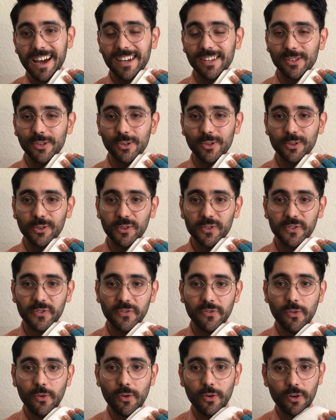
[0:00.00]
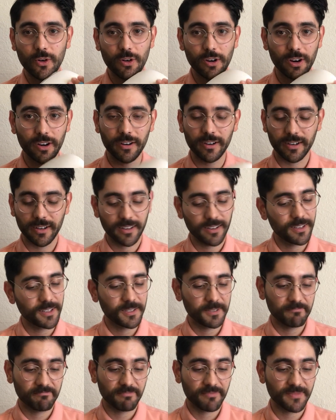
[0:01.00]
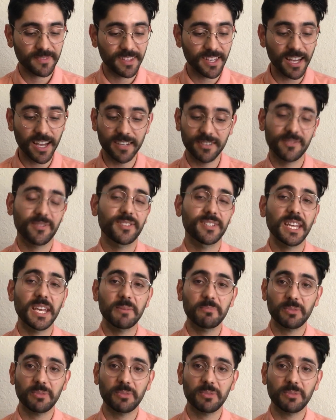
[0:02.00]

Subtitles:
I use for the end of the day,